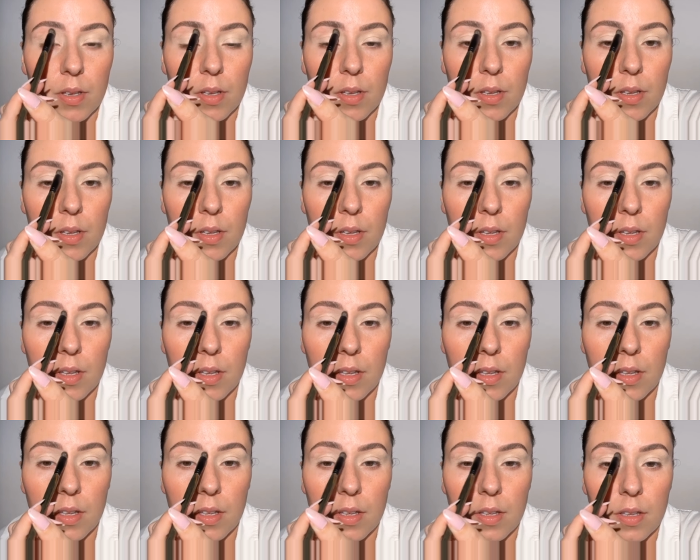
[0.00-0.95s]

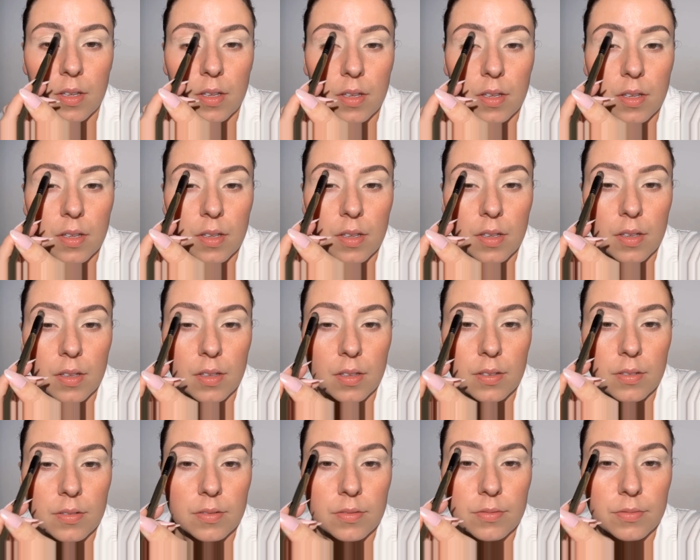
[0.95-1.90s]

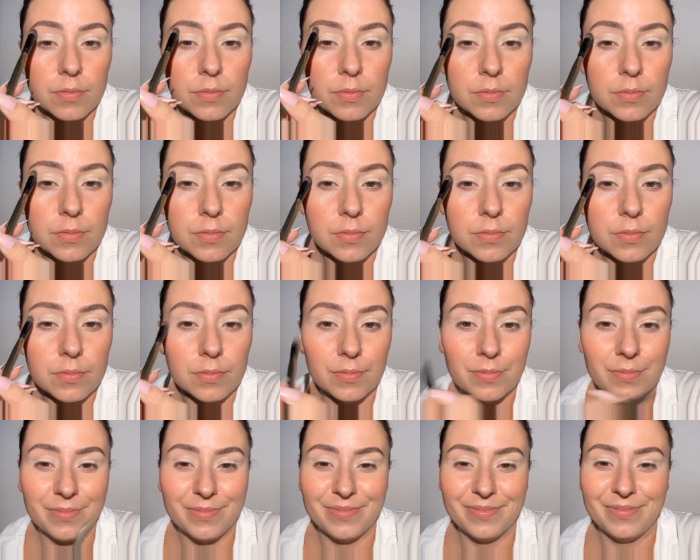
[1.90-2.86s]

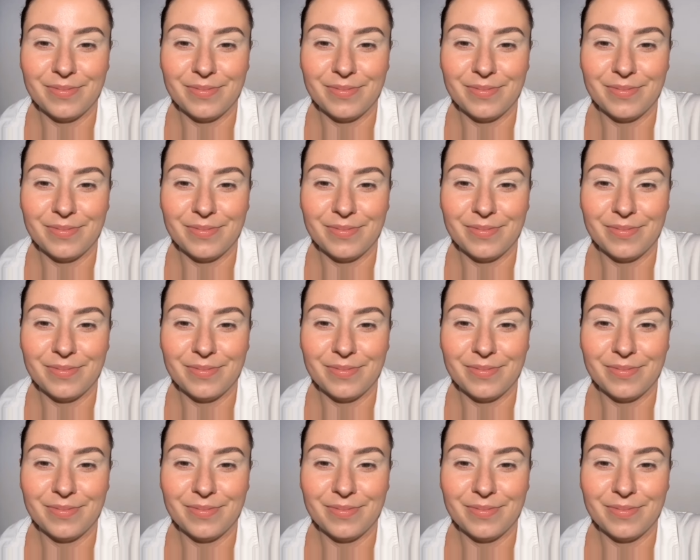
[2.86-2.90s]
(silence)